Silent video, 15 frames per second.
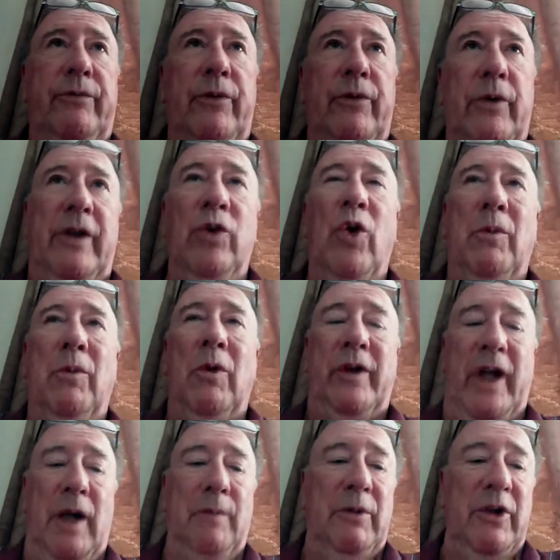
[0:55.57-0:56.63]
fully normal
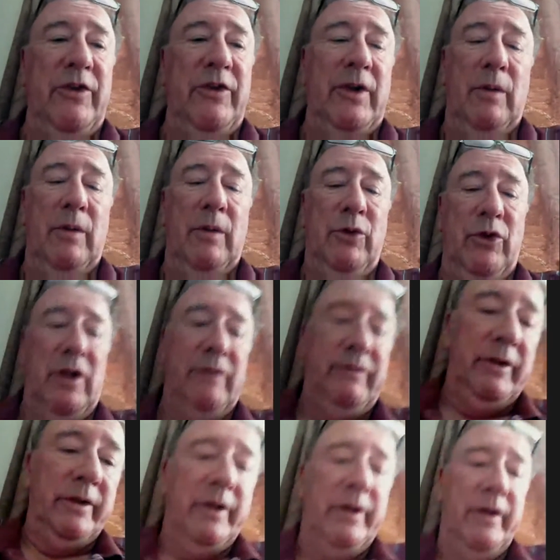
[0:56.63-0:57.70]
yet, but there's a lot more of
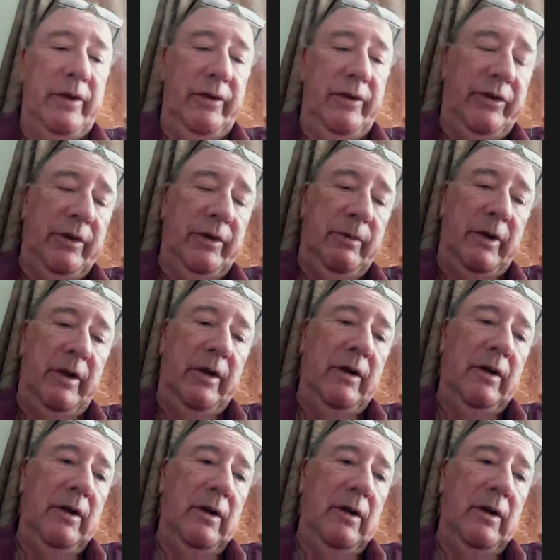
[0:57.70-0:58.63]
it than there used to be.